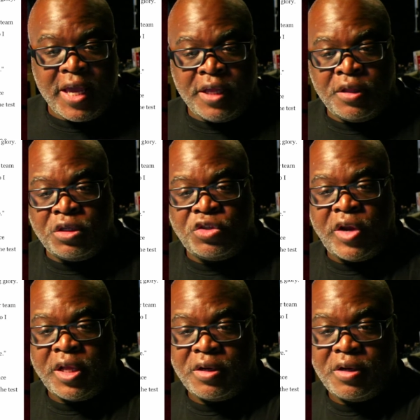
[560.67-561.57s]
in the
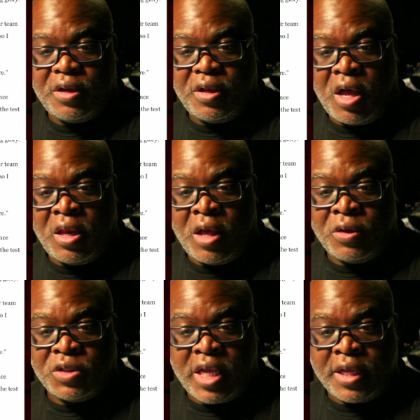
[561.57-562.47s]
trailer
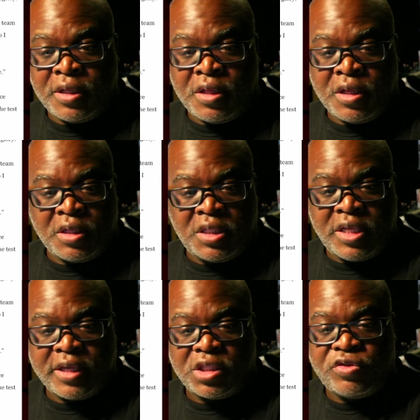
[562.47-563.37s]
alongside the
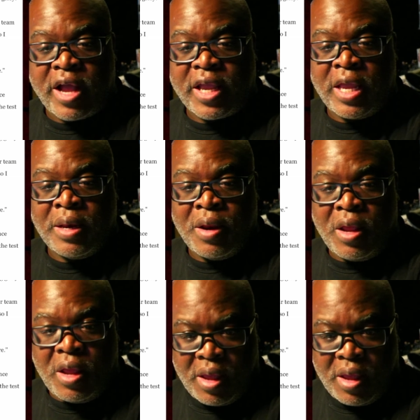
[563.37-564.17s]
test track in